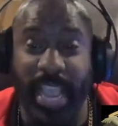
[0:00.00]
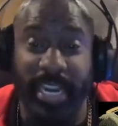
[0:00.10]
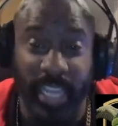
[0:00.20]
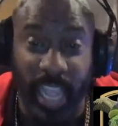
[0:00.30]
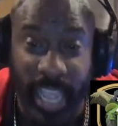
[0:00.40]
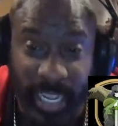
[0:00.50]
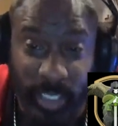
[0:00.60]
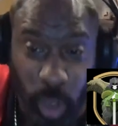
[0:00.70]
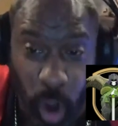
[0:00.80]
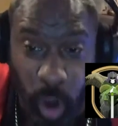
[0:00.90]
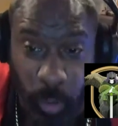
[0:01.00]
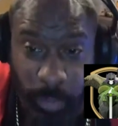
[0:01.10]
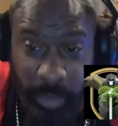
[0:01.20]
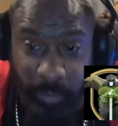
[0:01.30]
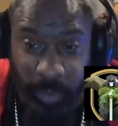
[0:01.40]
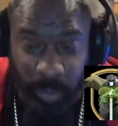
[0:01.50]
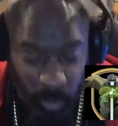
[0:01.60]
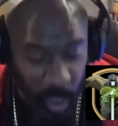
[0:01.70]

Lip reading: and it ends horribly for you.